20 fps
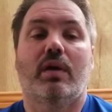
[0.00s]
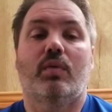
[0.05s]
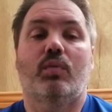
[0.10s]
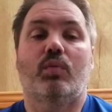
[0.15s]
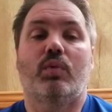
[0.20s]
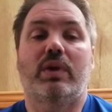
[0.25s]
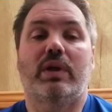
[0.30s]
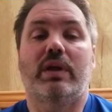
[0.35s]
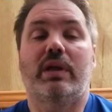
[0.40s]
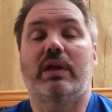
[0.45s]

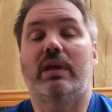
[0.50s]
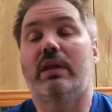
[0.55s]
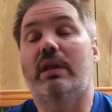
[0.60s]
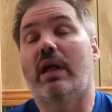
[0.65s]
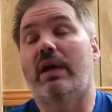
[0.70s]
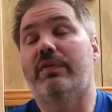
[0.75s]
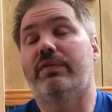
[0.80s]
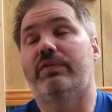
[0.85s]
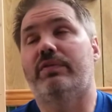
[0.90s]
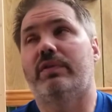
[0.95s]
we
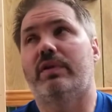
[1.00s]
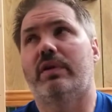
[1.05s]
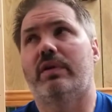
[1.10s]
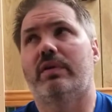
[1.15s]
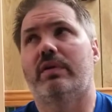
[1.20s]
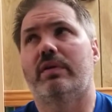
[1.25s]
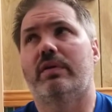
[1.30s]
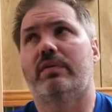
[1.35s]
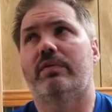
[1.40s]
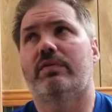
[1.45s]
left
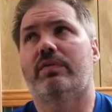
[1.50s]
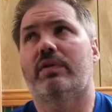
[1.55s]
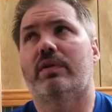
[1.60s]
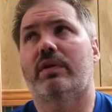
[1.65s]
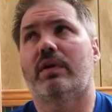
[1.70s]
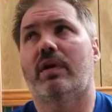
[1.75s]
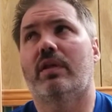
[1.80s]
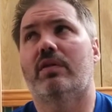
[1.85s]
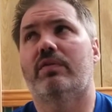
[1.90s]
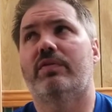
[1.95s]
for
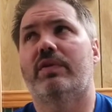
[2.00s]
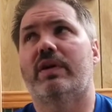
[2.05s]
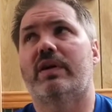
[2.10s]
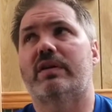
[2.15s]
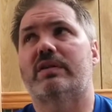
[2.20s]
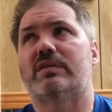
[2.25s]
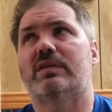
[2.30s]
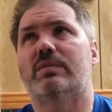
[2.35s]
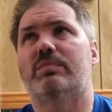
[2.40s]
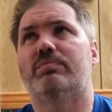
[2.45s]

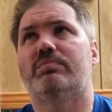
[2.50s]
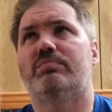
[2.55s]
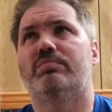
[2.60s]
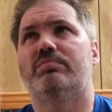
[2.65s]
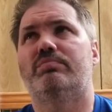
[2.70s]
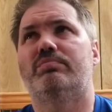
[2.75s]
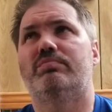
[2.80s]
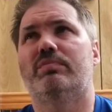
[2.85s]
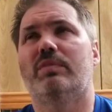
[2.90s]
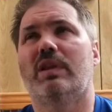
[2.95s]
Halifax a
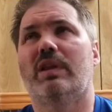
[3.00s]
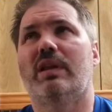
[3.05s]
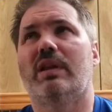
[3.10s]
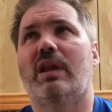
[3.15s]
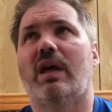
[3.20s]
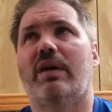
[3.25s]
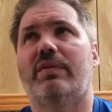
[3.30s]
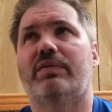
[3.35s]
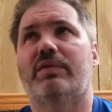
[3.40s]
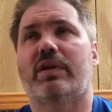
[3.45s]
little
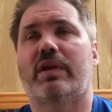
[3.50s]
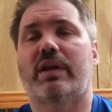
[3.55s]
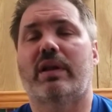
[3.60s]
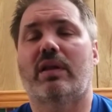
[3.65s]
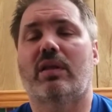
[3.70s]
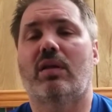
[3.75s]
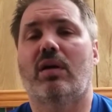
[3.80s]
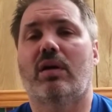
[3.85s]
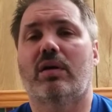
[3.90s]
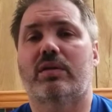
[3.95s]
after 8
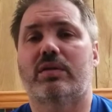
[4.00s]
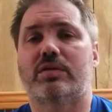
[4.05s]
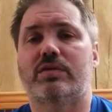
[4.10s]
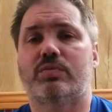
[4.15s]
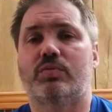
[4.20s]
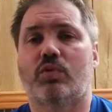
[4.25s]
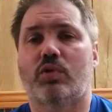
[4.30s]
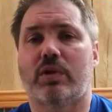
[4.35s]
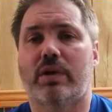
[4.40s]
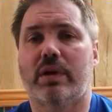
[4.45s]
o'clock this
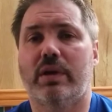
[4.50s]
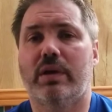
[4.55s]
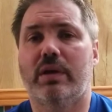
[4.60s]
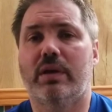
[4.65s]
morning,